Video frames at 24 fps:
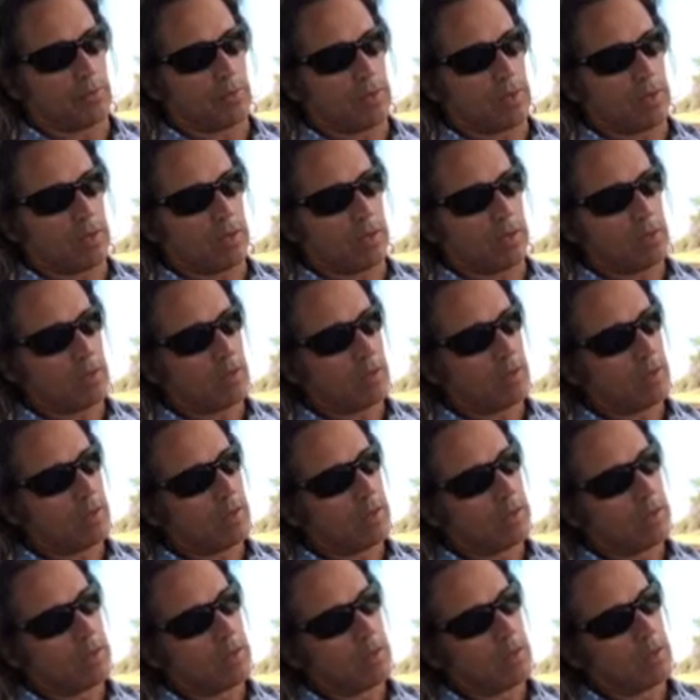3,
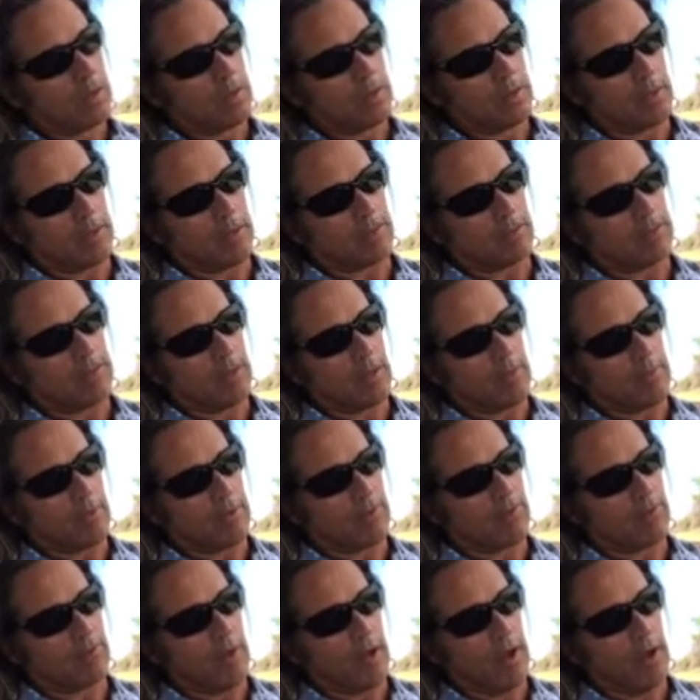then
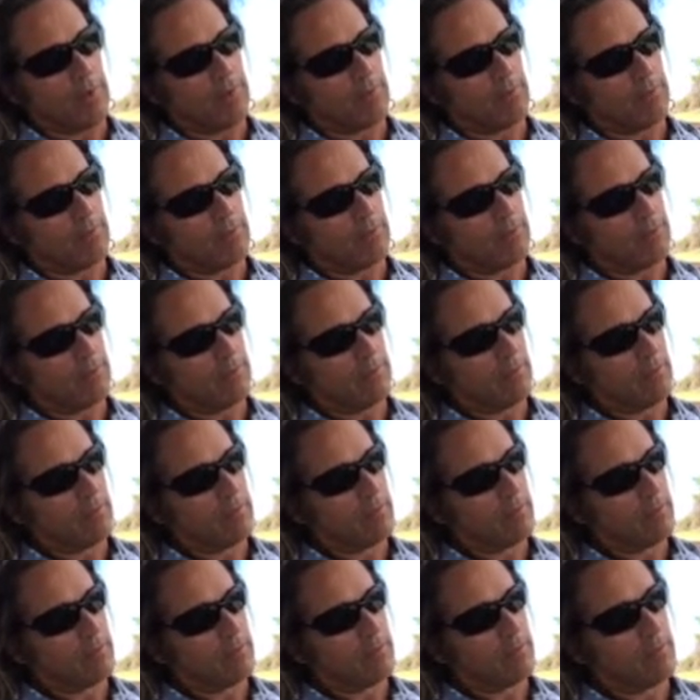7, 5,
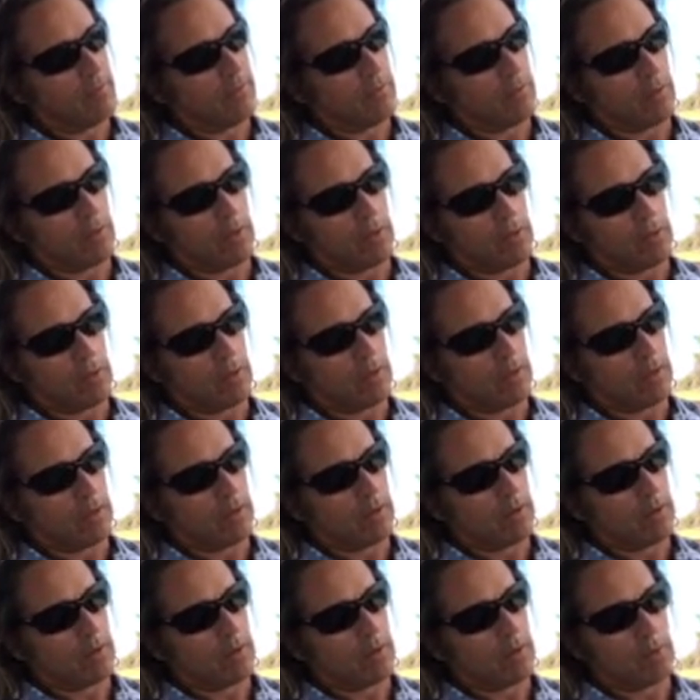3,
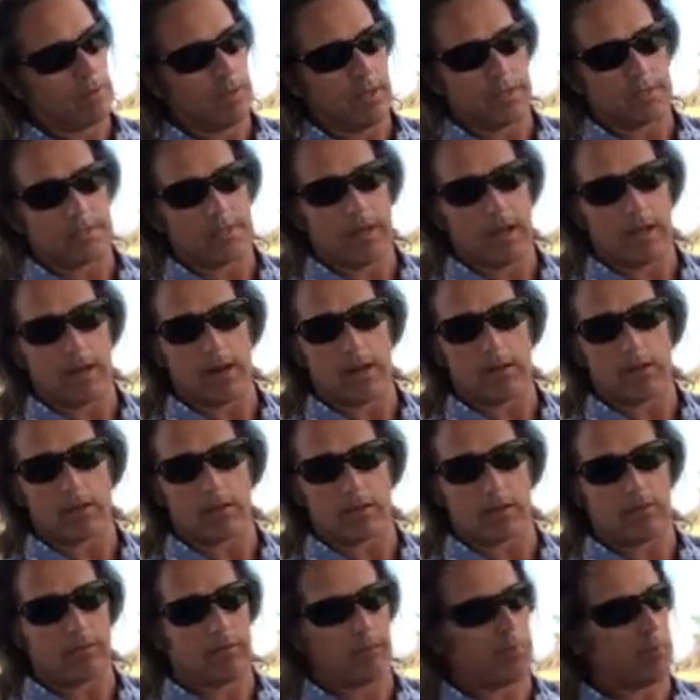like that, and
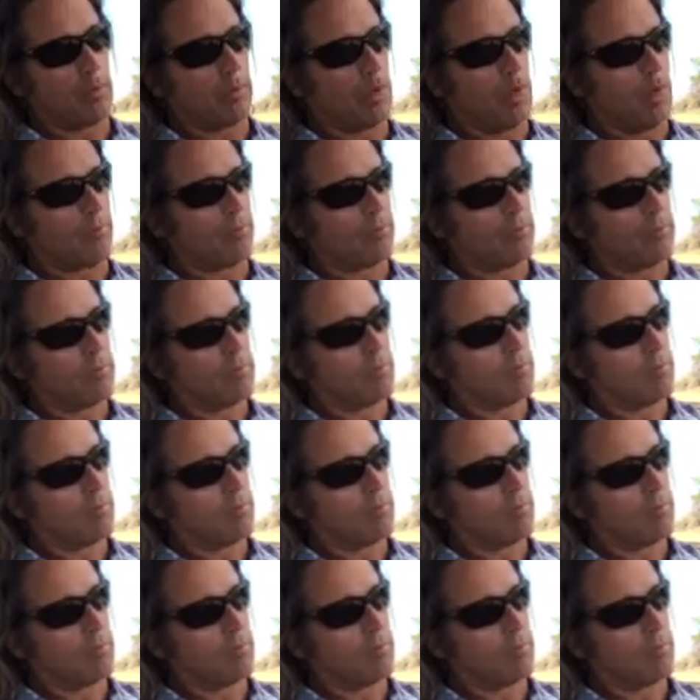you can even pull off.